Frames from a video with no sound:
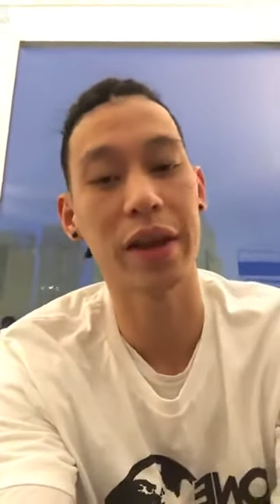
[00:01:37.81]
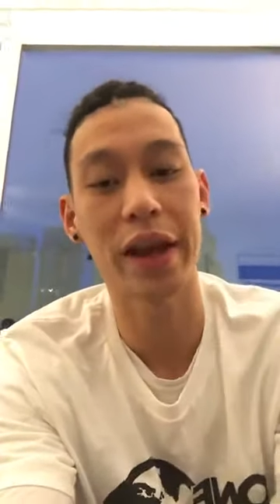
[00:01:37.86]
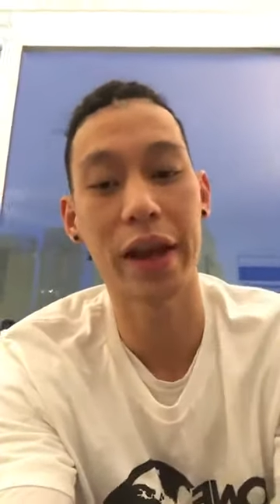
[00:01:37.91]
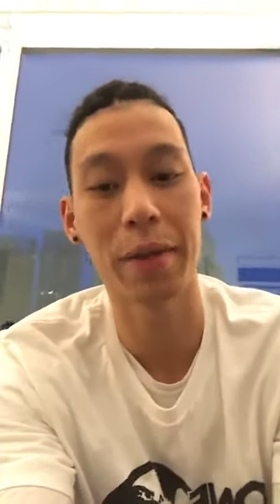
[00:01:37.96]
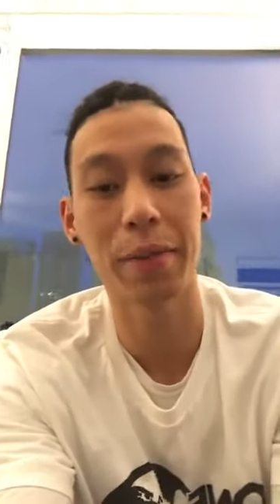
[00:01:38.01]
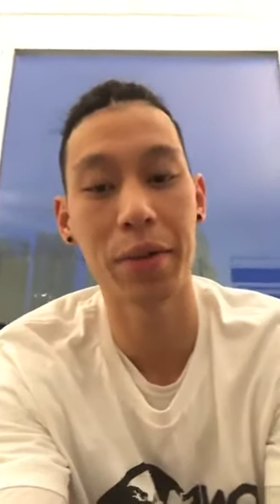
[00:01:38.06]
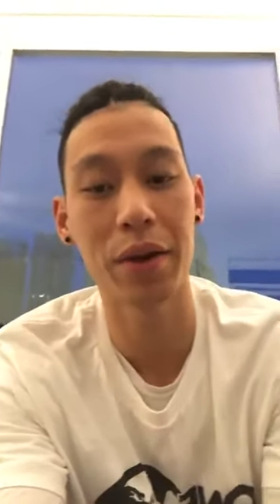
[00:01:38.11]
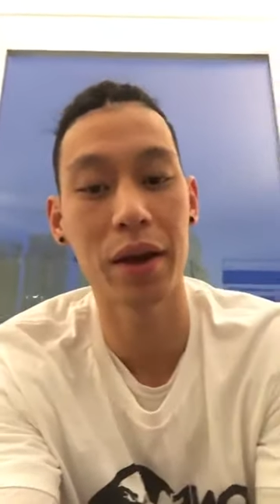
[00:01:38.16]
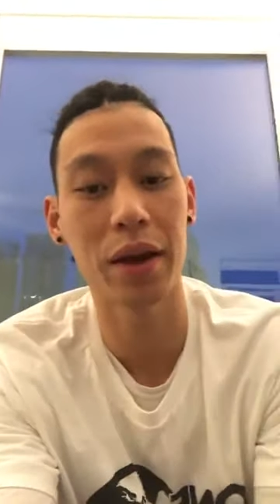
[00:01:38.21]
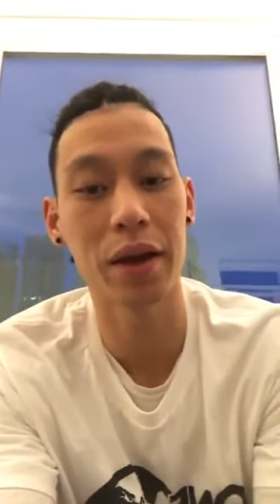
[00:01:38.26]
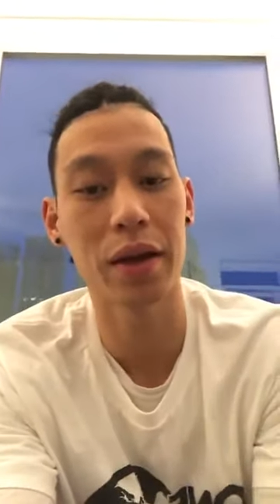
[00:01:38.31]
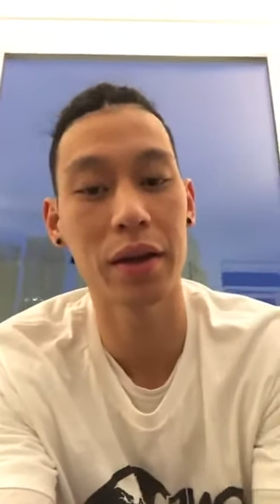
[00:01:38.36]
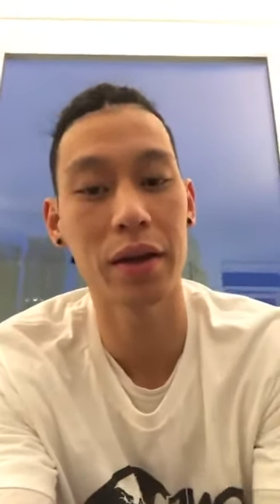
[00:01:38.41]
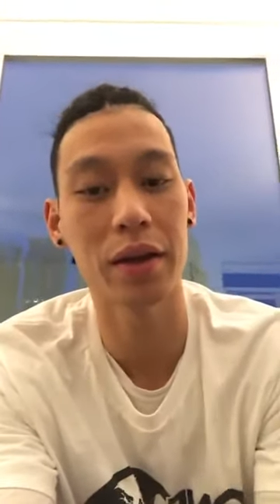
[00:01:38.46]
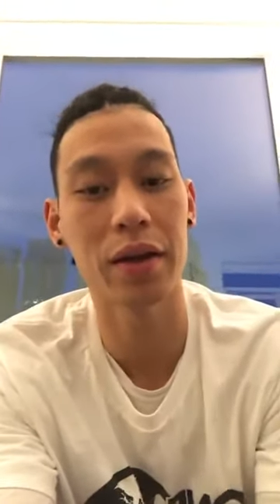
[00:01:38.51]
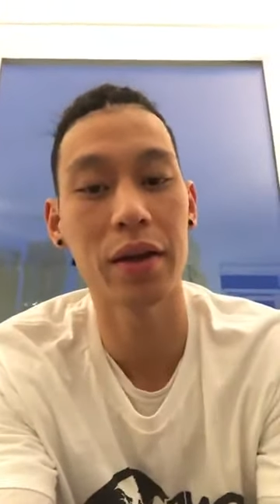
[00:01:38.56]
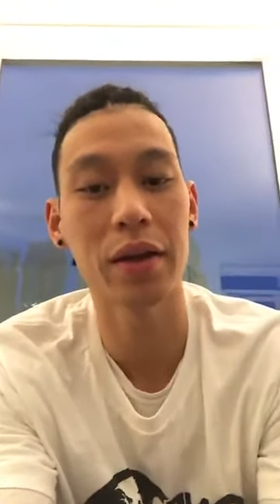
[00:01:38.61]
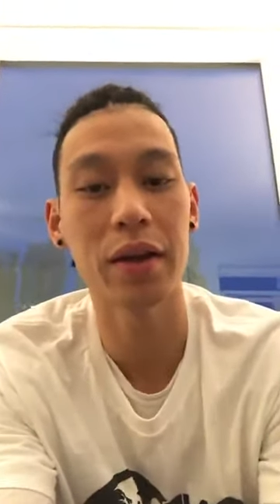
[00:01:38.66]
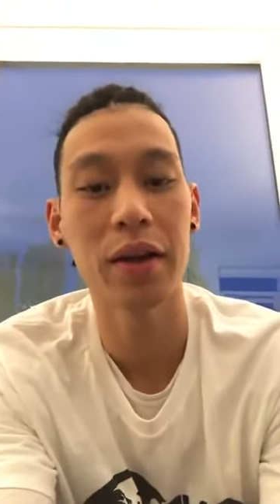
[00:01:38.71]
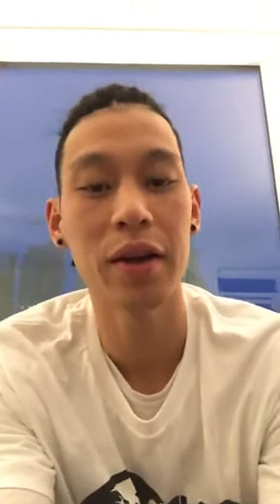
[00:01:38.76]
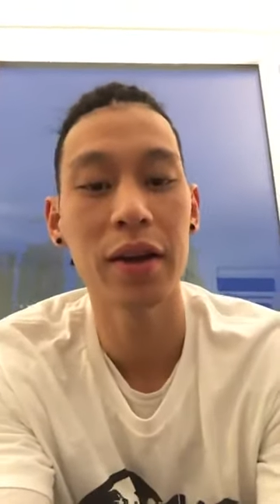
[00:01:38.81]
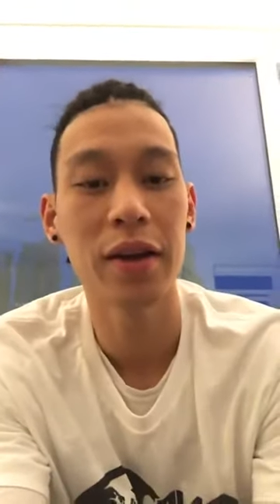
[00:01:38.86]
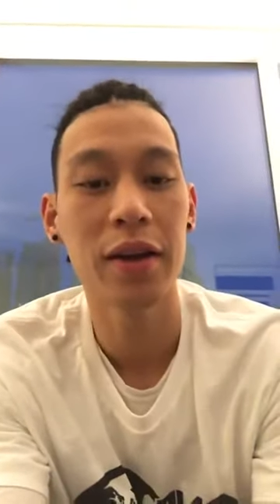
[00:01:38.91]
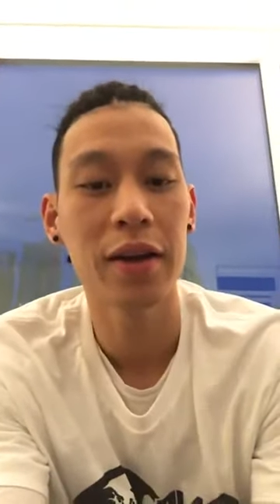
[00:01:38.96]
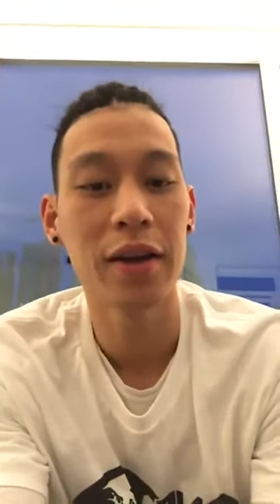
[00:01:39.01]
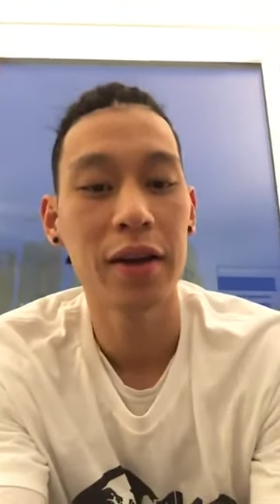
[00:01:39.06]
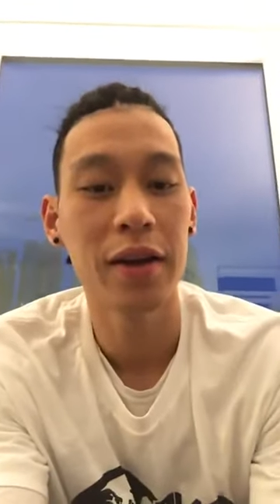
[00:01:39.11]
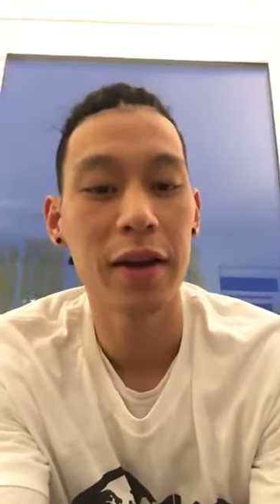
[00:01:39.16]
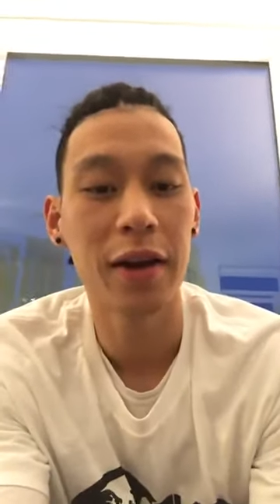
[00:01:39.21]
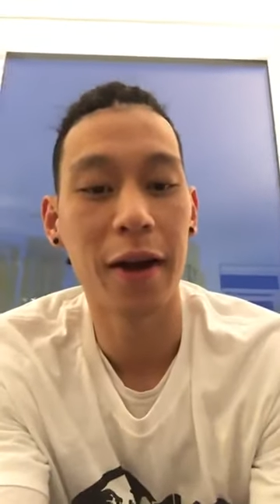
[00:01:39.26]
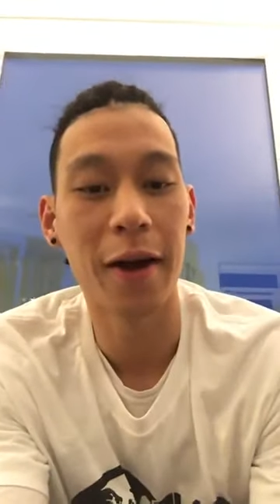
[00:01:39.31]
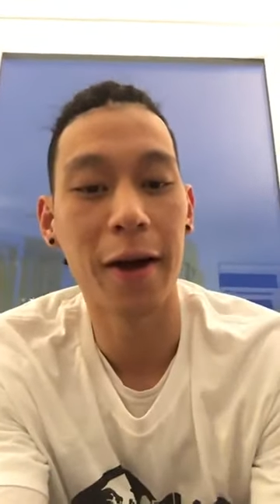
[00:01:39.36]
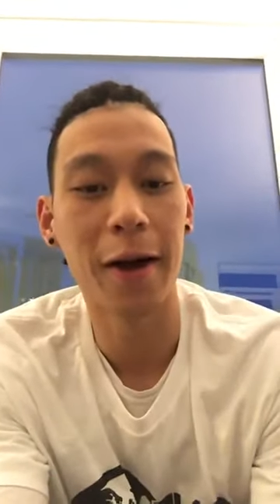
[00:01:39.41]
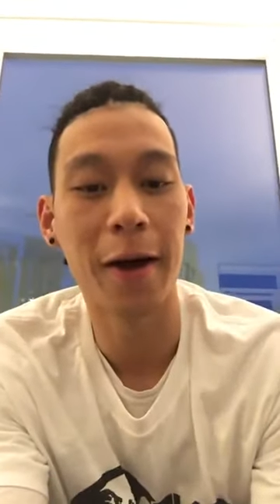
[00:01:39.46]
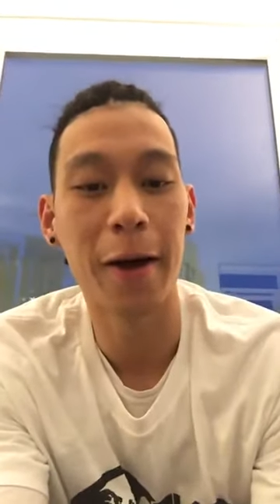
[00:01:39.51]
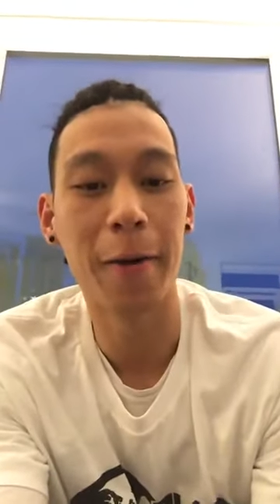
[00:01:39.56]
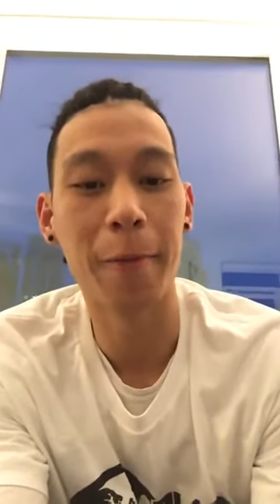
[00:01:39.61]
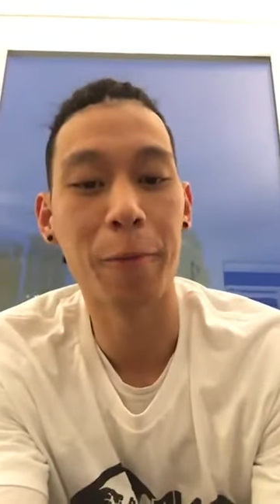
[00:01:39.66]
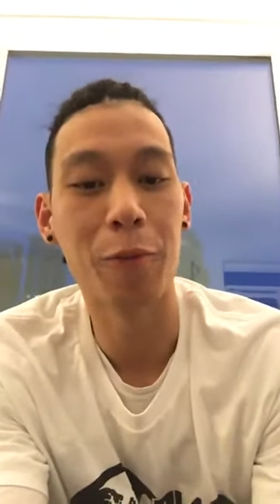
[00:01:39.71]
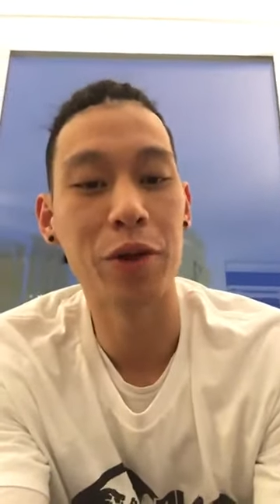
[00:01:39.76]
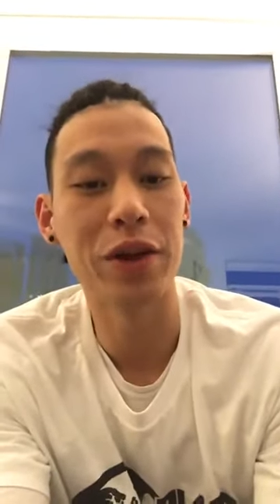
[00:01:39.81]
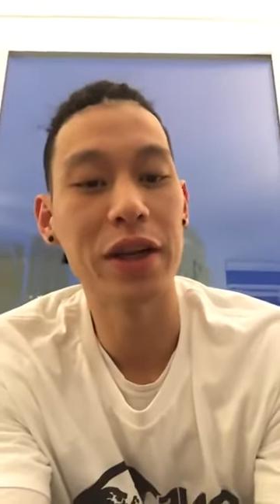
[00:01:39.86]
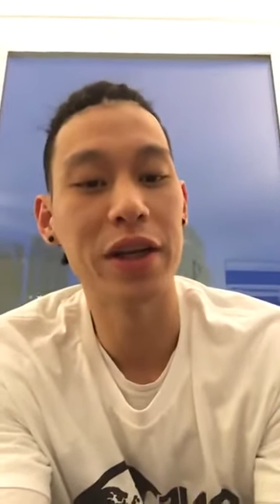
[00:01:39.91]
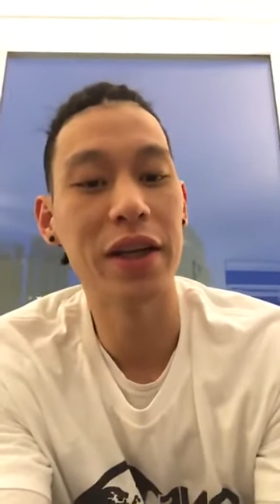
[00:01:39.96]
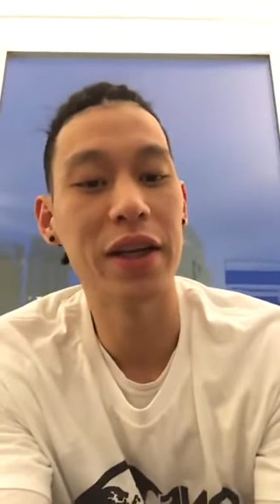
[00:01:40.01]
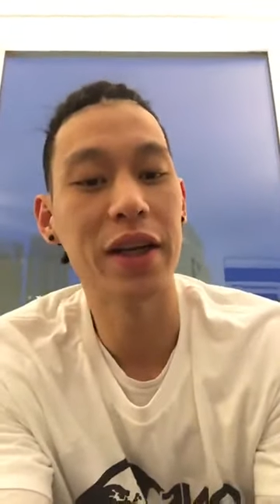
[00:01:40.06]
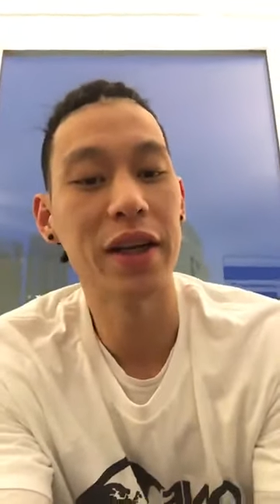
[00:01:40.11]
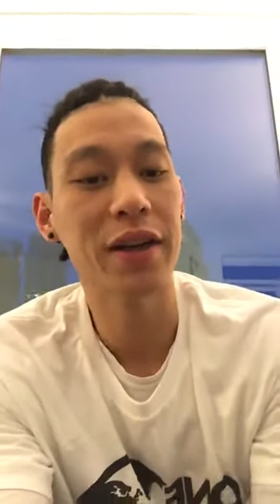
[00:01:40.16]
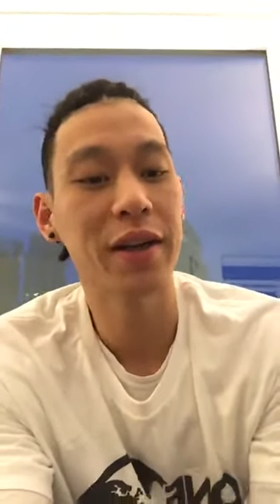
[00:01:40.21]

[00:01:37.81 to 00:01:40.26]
campaign, and we